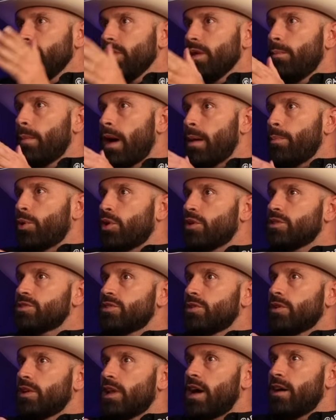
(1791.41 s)
my
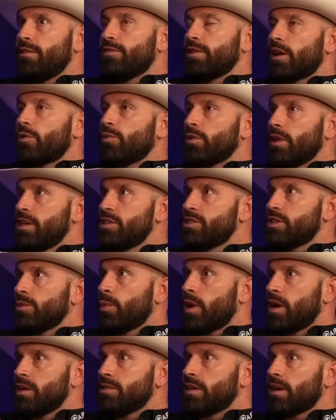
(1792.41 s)
personal life, like relationship
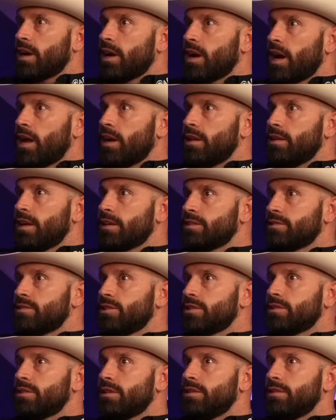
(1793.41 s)
wise, like that
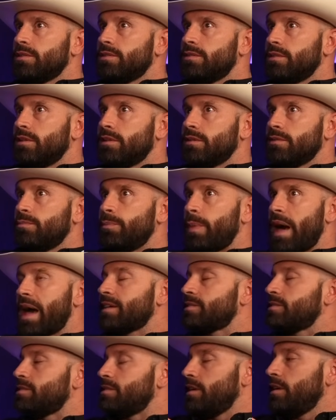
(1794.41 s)
took the
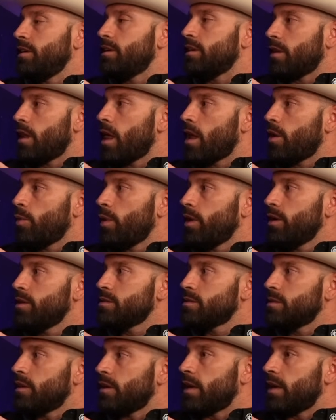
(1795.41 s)
back seat in a lot of ways.